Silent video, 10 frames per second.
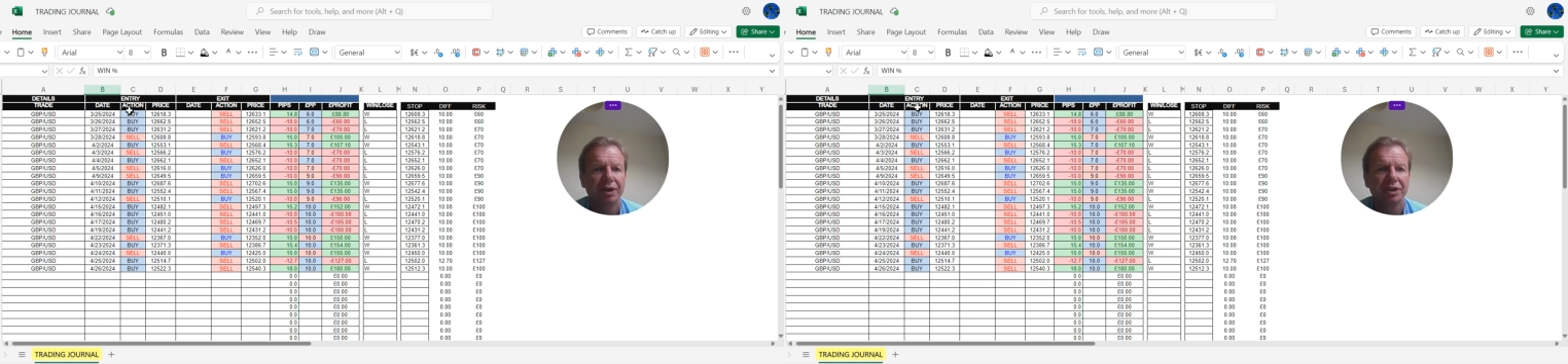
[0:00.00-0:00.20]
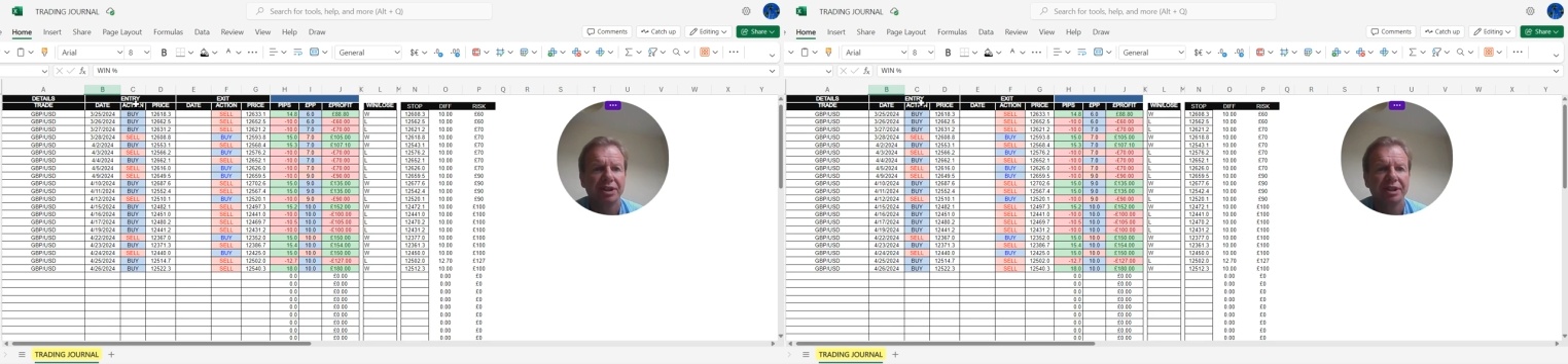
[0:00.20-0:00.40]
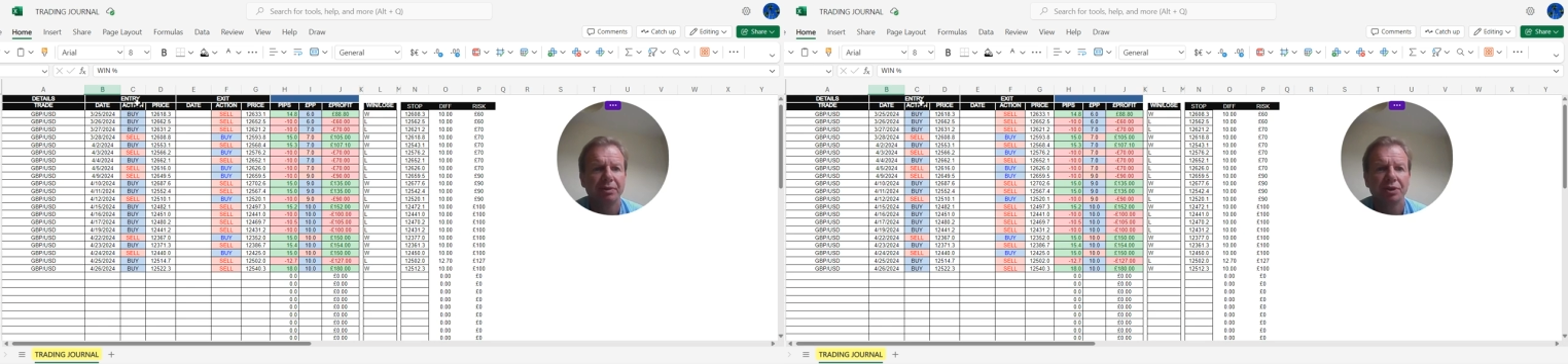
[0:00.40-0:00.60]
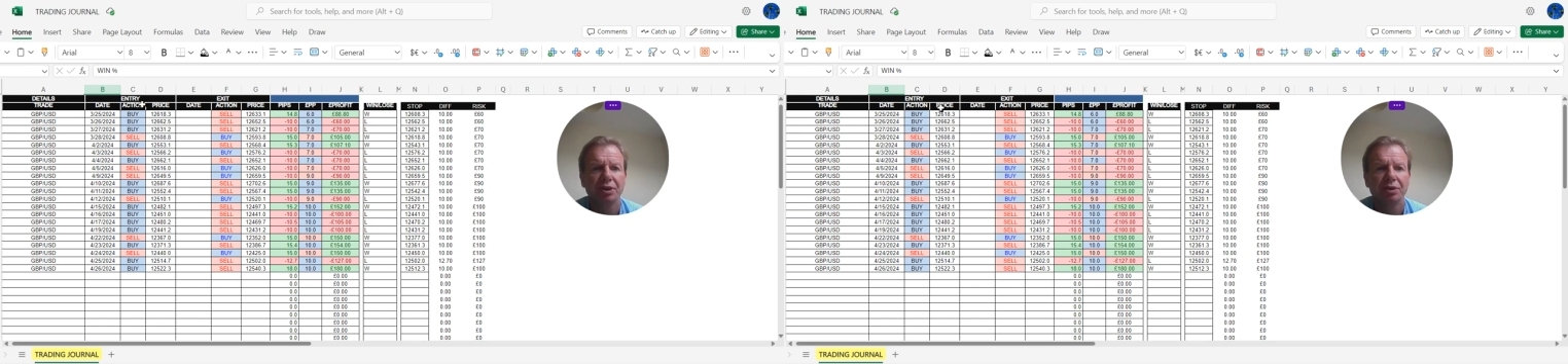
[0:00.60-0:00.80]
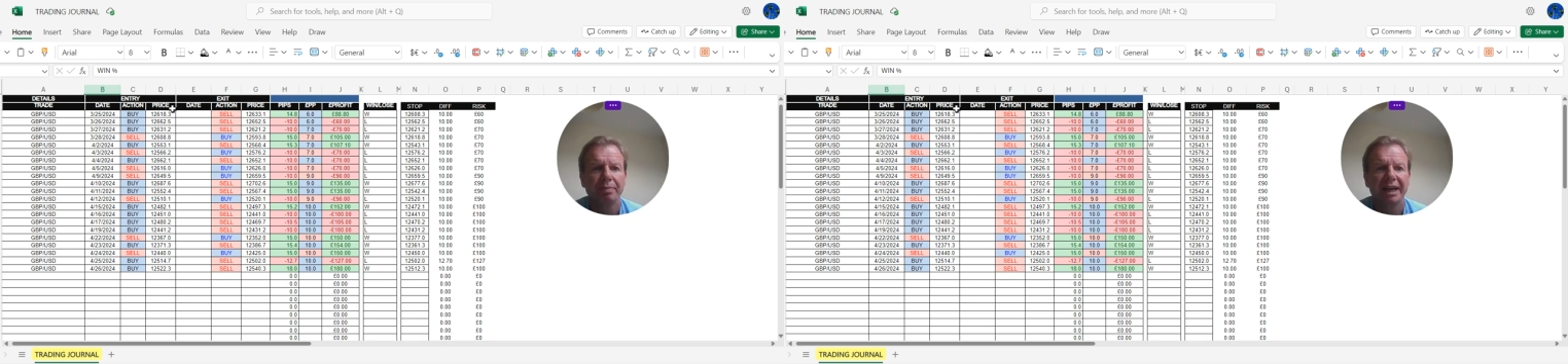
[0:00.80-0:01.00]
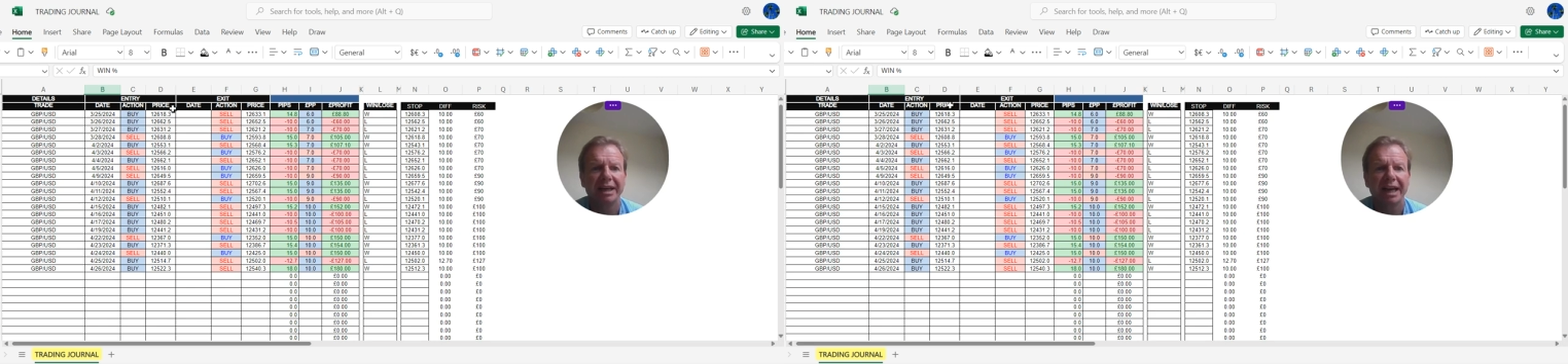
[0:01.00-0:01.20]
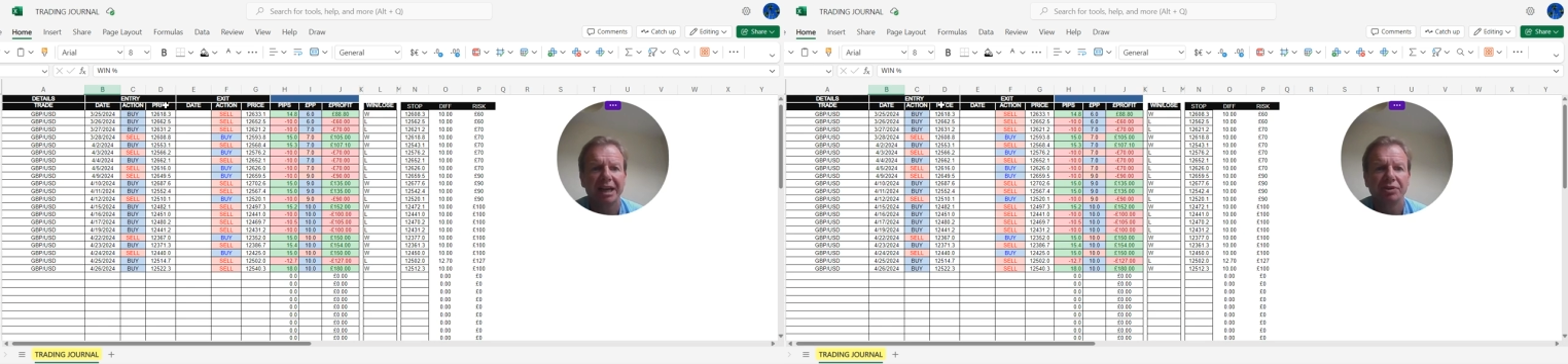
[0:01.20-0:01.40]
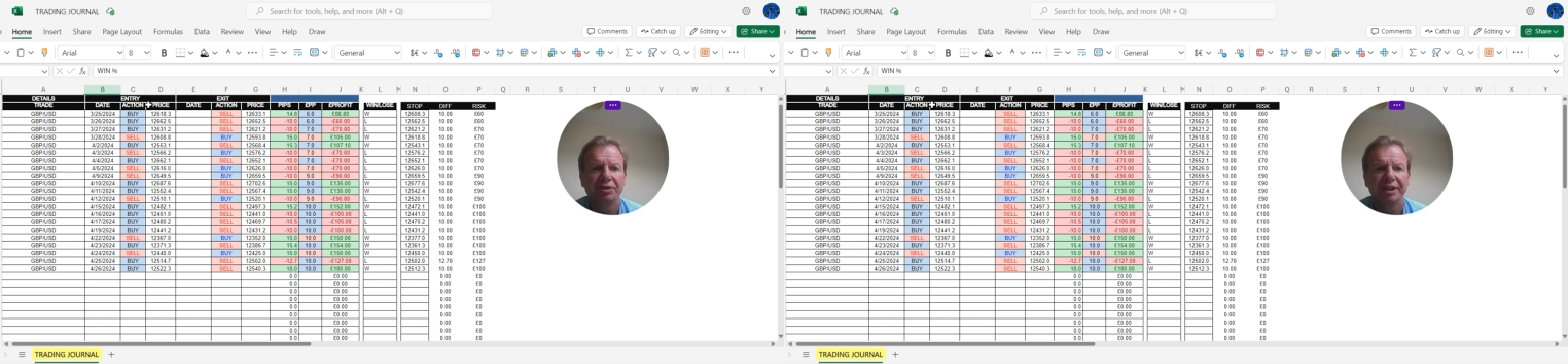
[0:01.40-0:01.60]
So you can see we've got two main
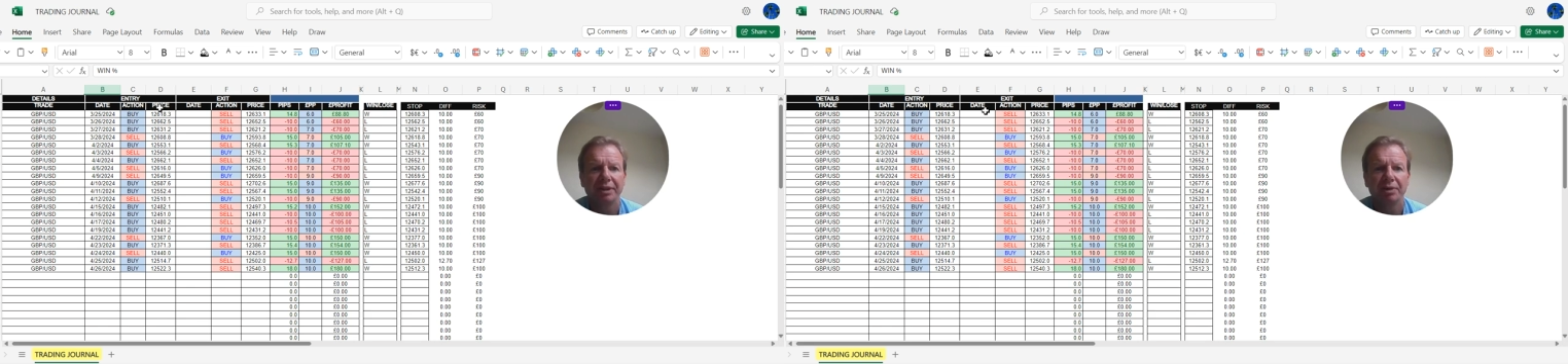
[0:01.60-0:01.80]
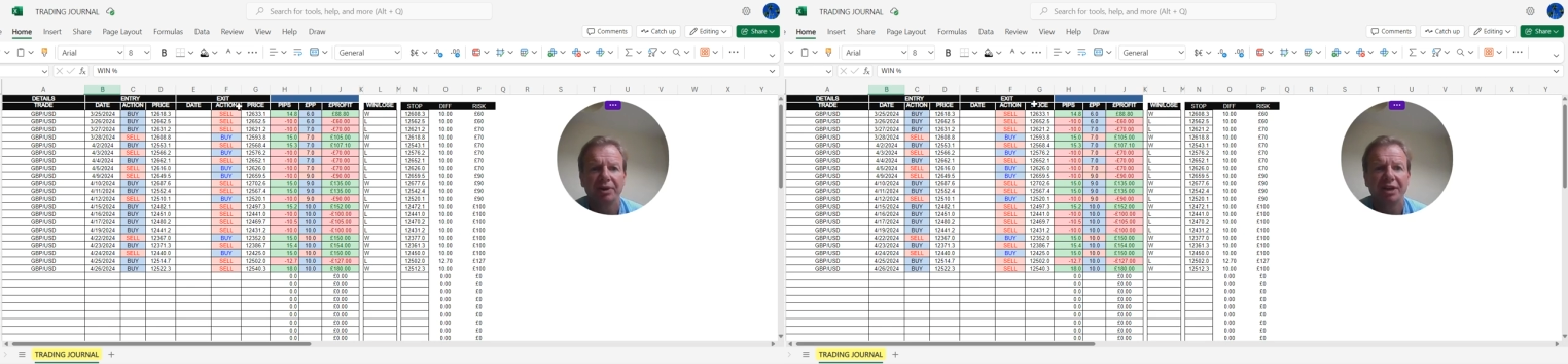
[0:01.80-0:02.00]
categories. We've got the